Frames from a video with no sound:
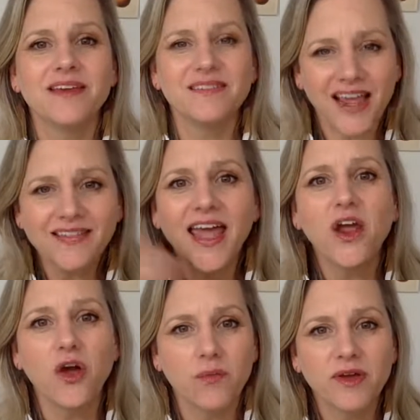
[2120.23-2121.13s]
Take that
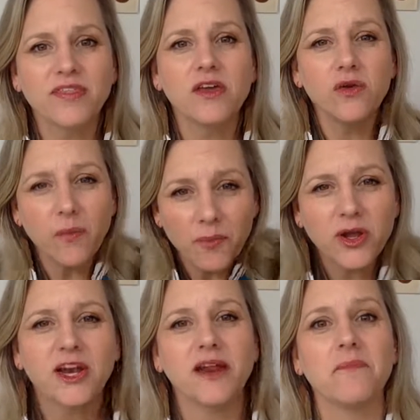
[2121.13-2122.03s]
home with you. Put
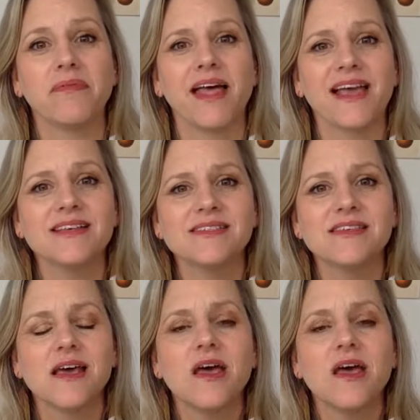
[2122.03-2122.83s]
it in place.